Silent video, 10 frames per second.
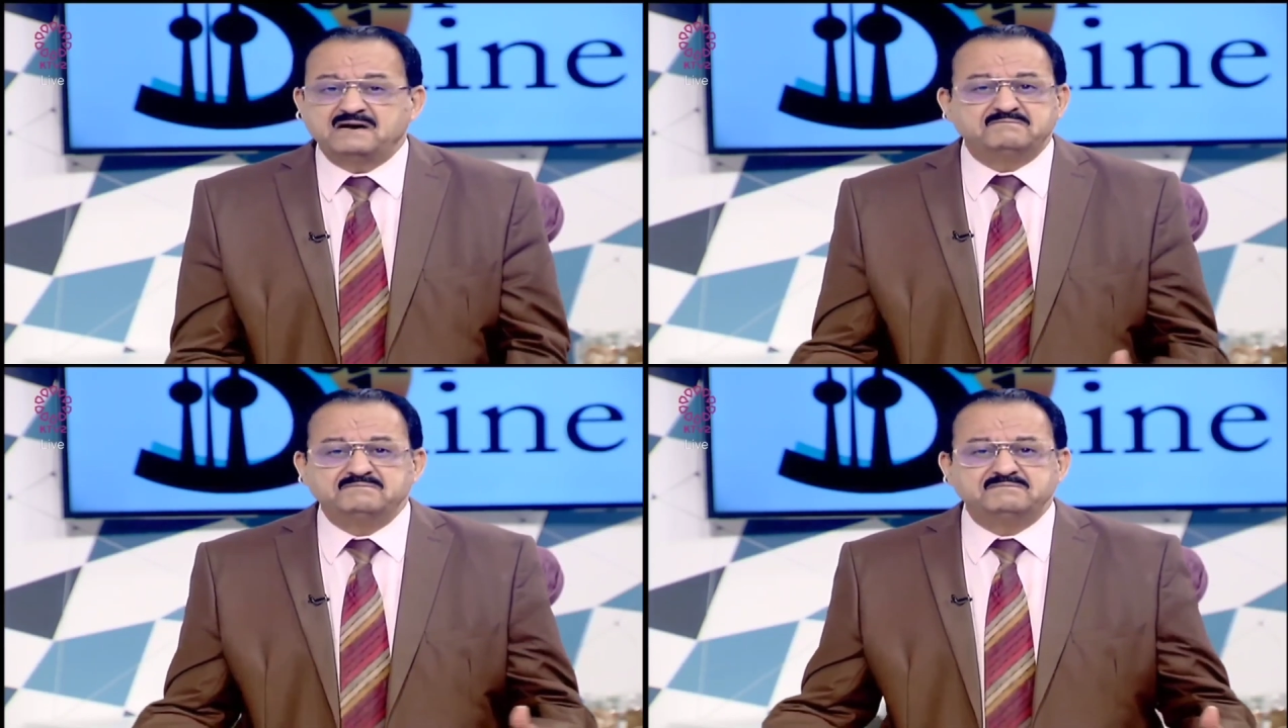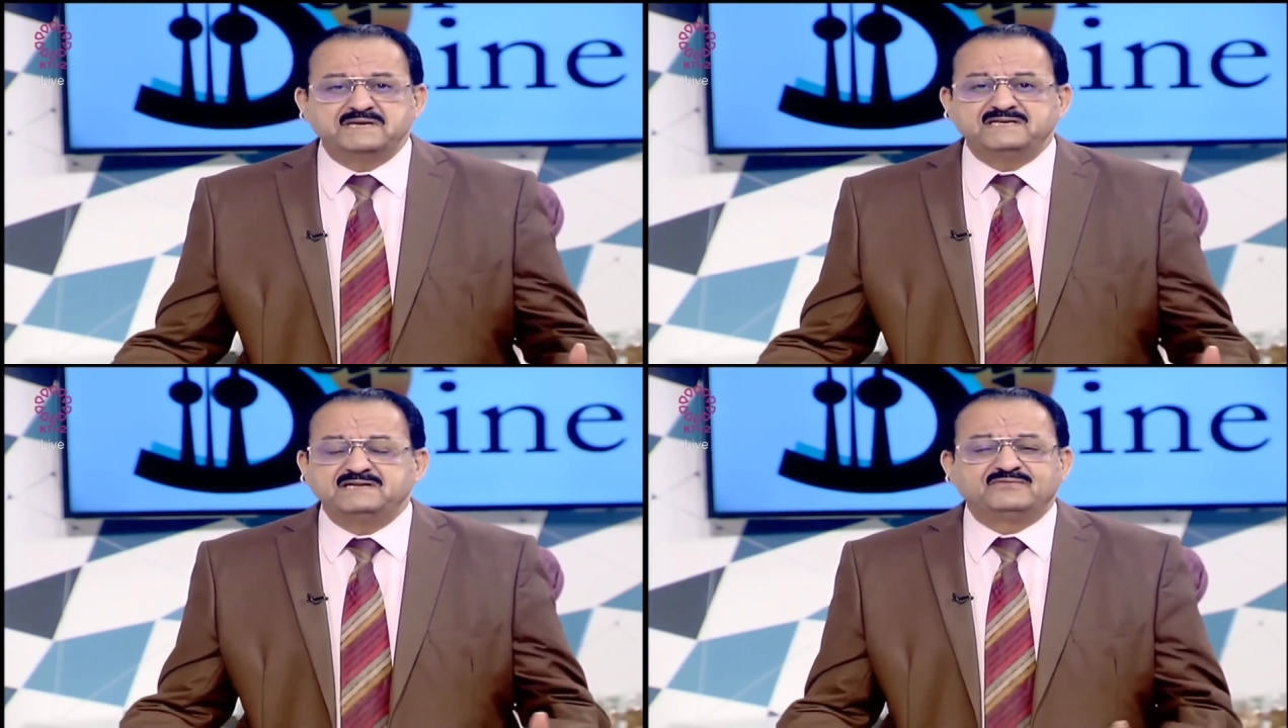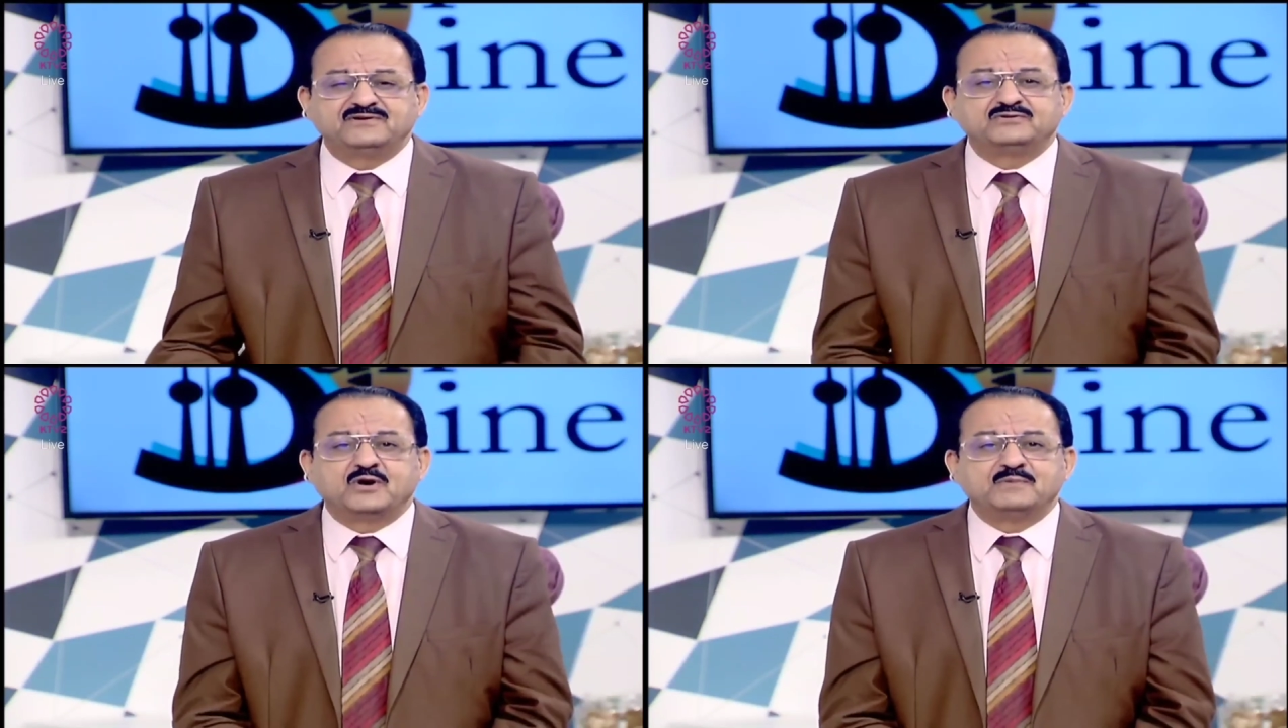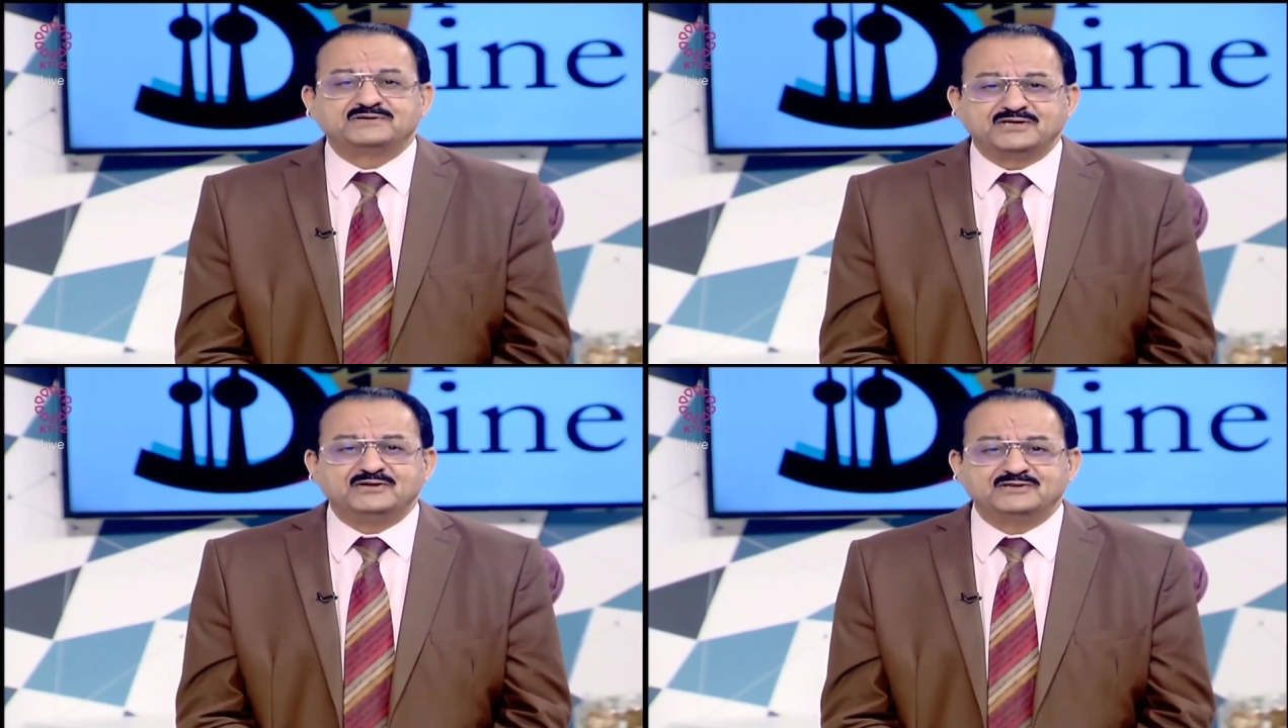many different
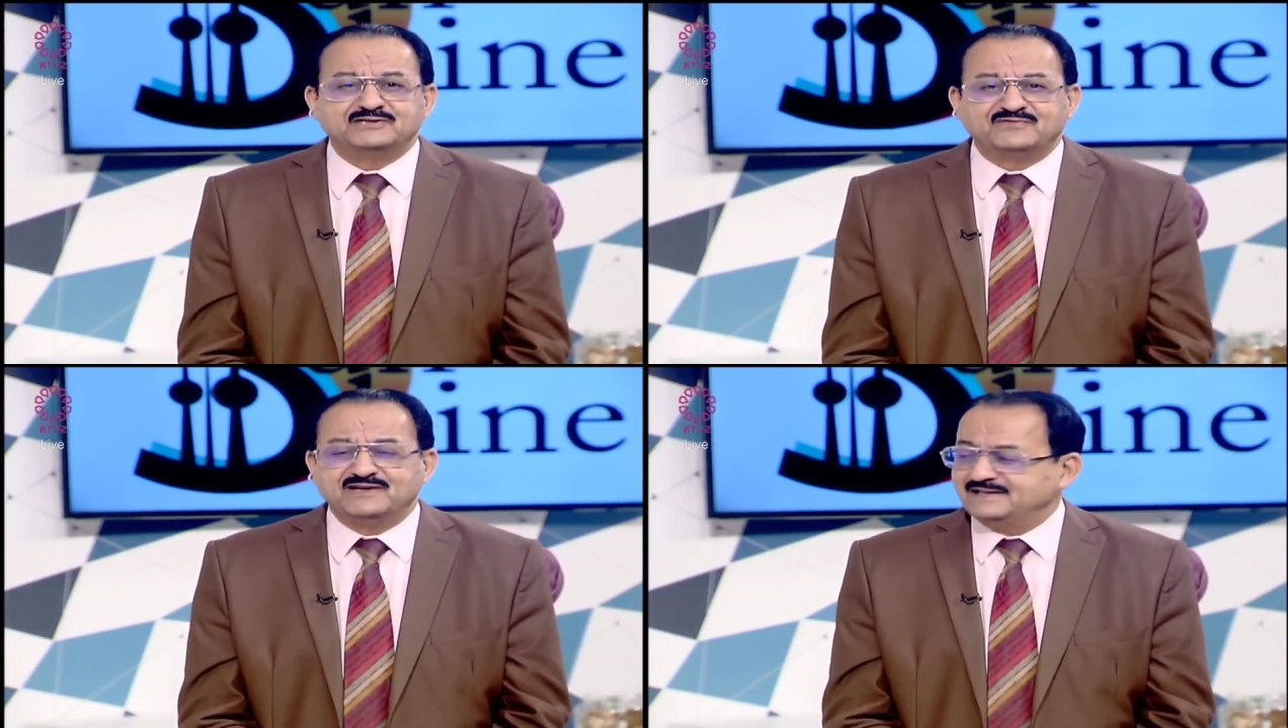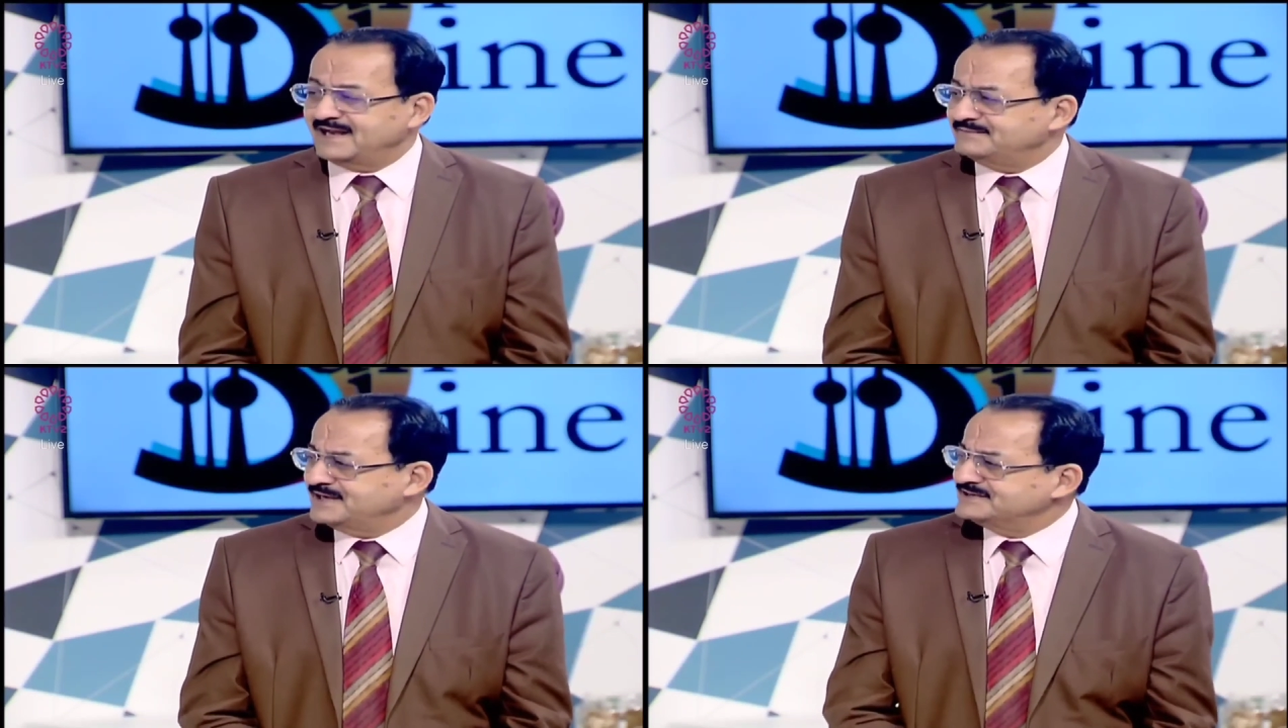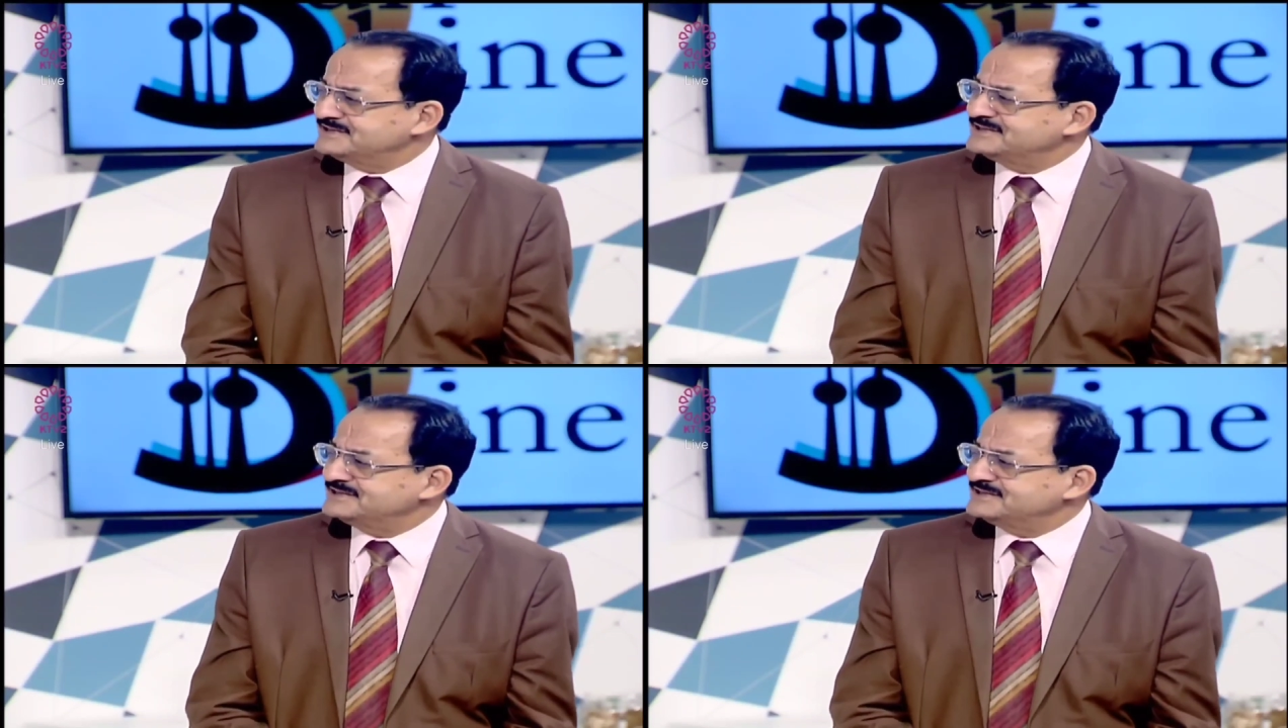topics in this field, Abdulaziz.